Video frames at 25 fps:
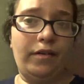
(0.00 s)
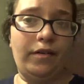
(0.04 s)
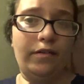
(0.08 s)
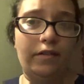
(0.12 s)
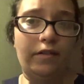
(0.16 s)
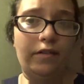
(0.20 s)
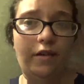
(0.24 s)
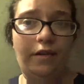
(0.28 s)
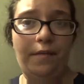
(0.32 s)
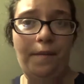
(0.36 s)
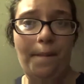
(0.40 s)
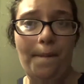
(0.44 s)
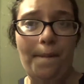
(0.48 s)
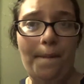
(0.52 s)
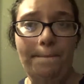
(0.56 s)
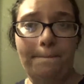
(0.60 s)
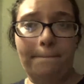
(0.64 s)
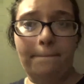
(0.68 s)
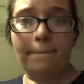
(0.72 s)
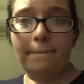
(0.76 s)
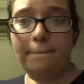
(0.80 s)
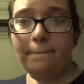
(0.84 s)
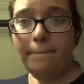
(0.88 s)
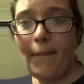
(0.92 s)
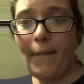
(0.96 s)
See?
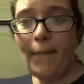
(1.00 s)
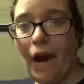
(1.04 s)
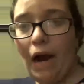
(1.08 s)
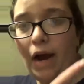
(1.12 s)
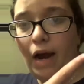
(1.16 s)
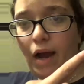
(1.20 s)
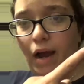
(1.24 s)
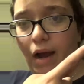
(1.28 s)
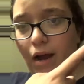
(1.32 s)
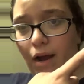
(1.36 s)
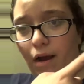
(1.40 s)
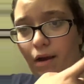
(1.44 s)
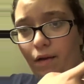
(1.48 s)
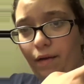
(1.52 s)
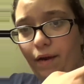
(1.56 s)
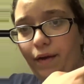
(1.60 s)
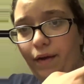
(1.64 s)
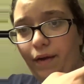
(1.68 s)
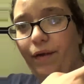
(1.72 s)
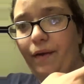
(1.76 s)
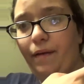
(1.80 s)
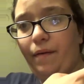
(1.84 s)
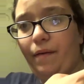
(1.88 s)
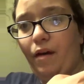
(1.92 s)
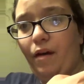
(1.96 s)
Right
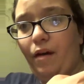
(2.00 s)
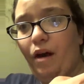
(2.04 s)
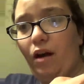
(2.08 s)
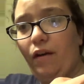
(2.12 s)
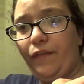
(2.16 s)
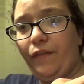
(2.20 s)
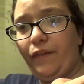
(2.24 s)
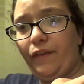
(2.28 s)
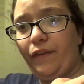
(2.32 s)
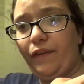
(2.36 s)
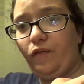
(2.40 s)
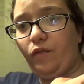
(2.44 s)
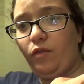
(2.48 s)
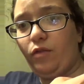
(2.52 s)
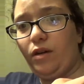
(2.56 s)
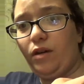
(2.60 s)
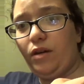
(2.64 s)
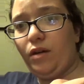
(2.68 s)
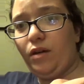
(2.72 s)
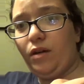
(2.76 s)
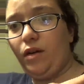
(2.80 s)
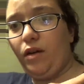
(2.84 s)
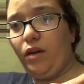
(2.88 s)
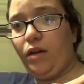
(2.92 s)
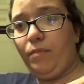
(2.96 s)
there. Office
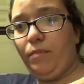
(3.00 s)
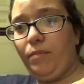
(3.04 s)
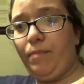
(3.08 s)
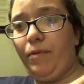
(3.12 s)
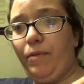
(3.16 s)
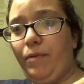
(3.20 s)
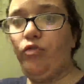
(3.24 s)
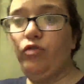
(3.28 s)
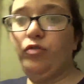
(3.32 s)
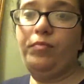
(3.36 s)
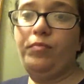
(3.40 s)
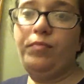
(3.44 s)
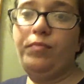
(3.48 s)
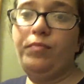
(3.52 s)
door and bedroom,